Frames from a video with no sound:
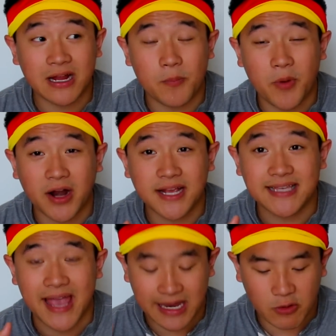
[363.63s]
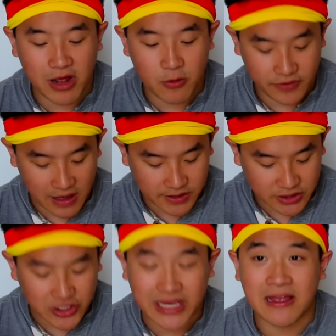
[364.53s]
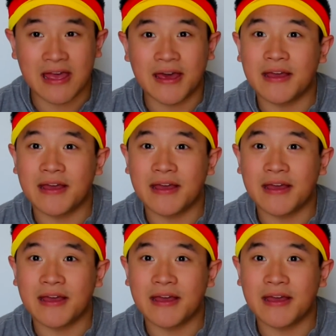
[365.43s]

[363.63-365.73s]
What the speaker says: our bodies anyway with MSG,